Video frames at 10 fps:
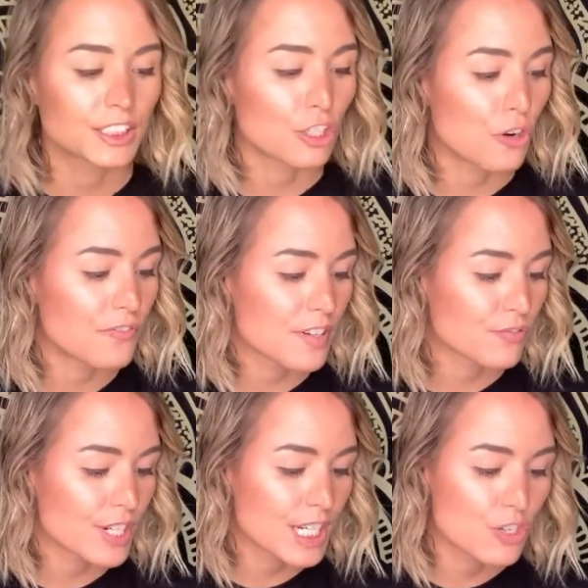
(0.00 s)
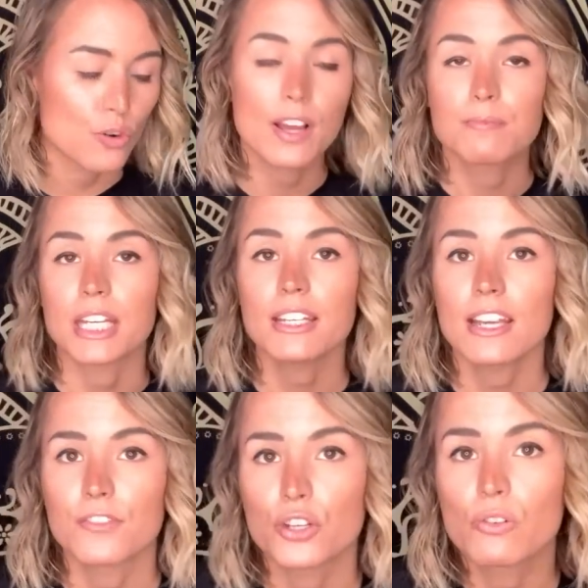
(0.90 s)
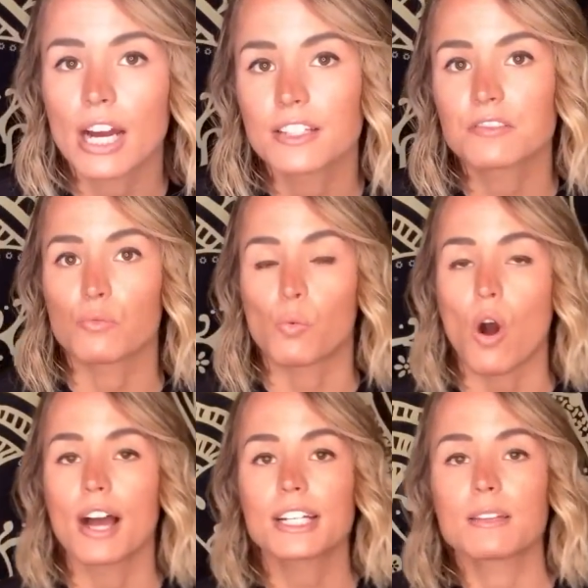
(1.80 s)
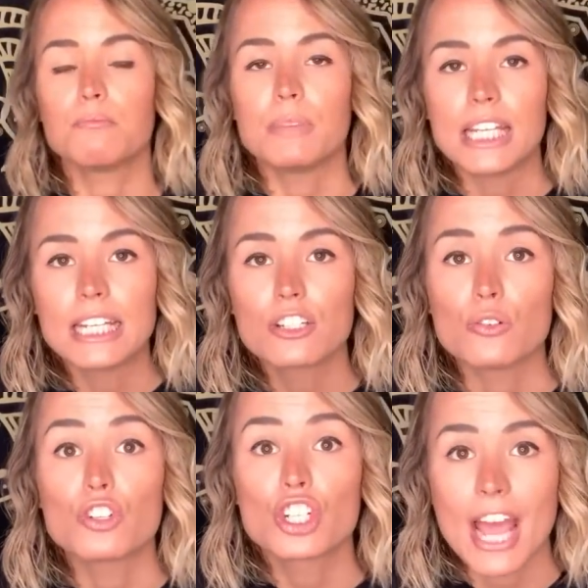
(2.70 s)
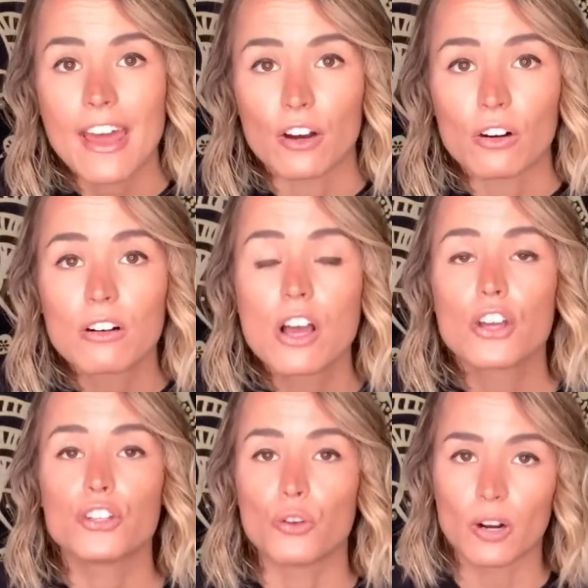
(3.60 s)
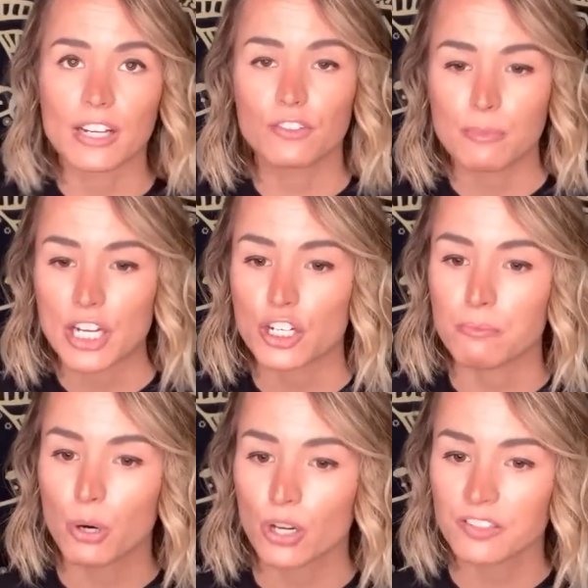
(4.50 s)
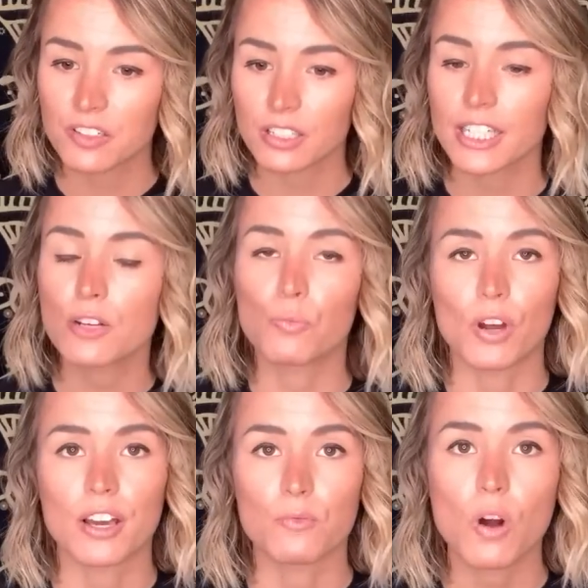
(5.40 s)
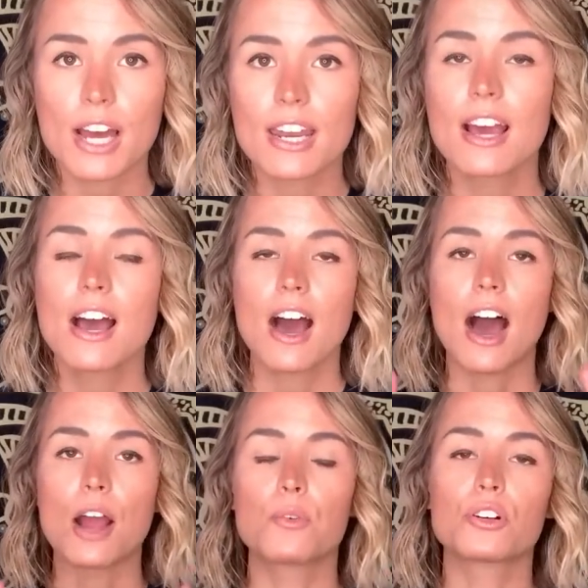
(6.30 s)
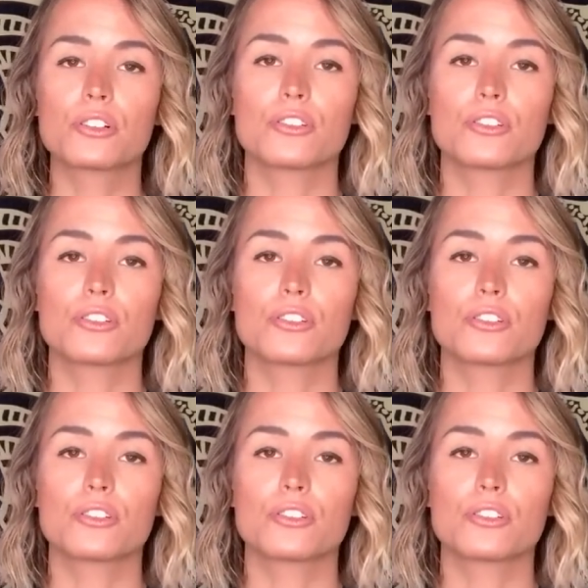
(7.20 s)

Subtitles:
So feel free to join me if you guys want me to channel your information personally, one-on-one. I will